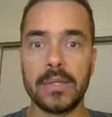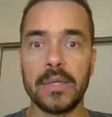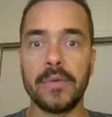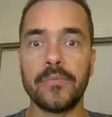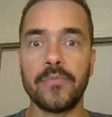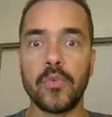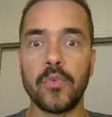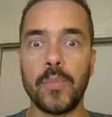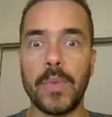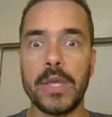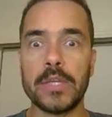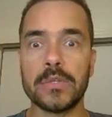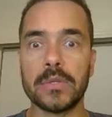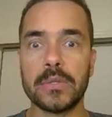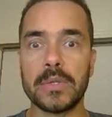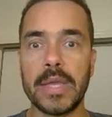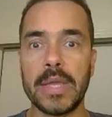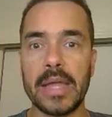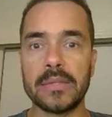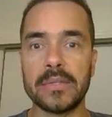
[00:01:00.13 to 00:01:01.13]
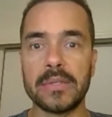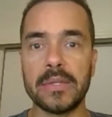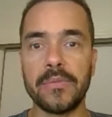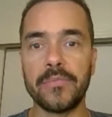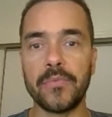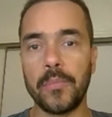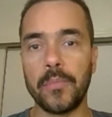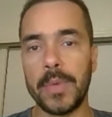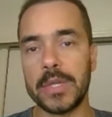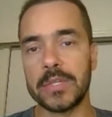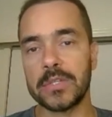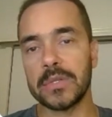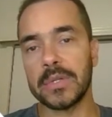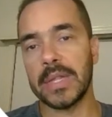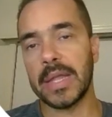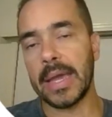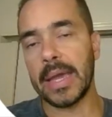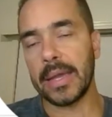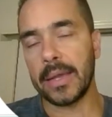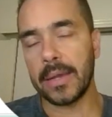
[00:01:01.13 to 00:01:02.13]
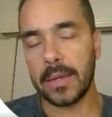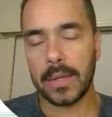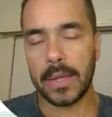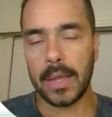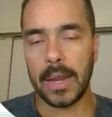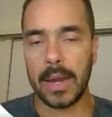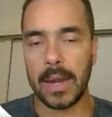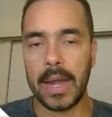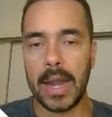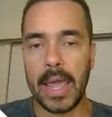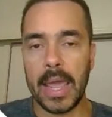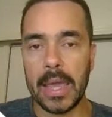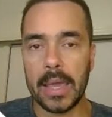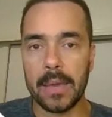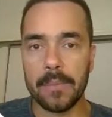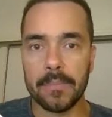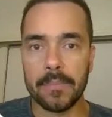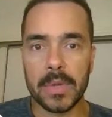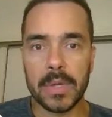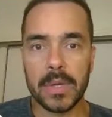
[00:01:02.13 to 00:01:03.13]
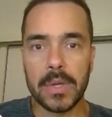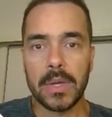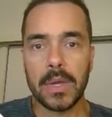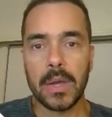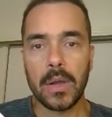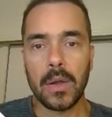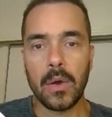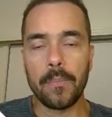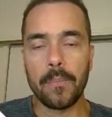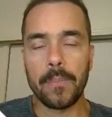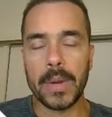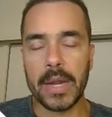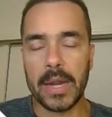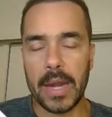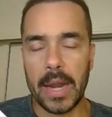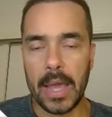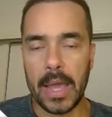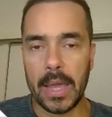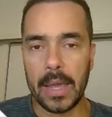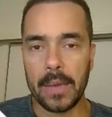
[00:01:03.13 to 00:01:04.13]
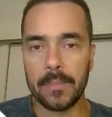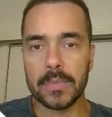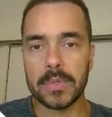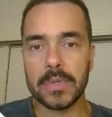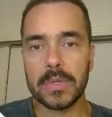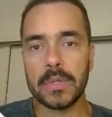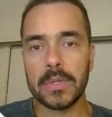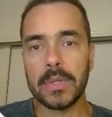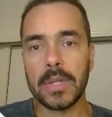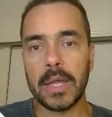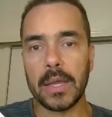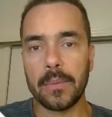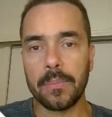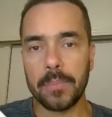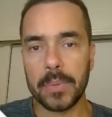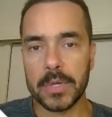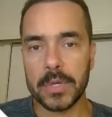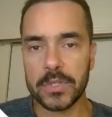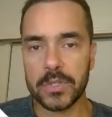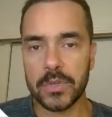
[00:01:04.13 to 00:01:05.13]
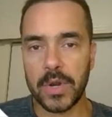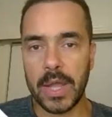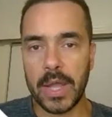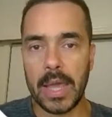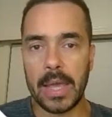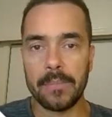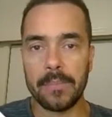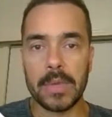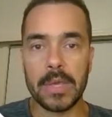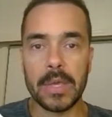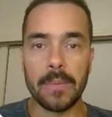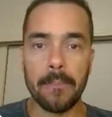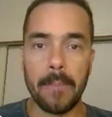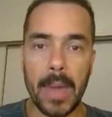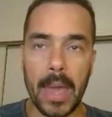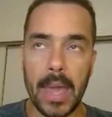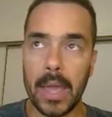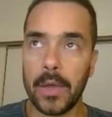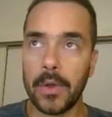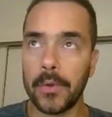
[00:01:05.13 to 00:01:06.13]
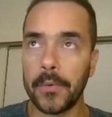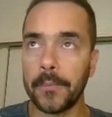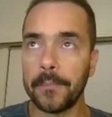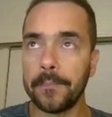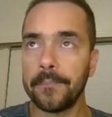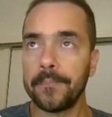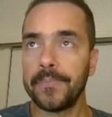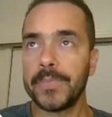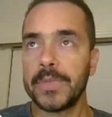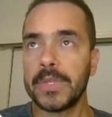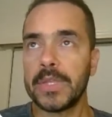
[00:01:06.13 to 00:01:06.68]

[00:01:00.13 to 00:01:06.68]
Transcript: the information, get the information like name, company name, like person name, email,